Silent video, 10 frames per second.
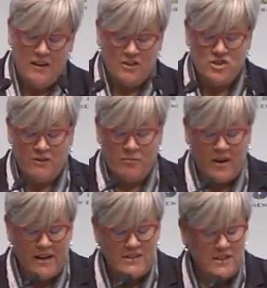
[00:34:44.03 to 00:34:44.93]
achieved by
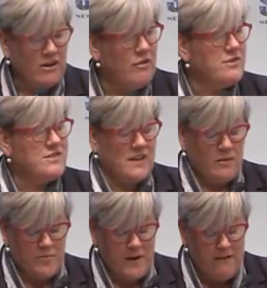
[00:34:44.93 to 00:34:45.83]
India over the same
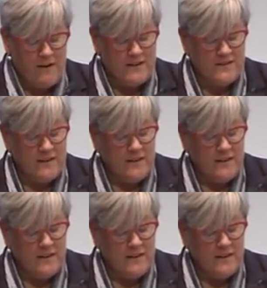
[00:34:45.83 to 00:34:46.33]
period,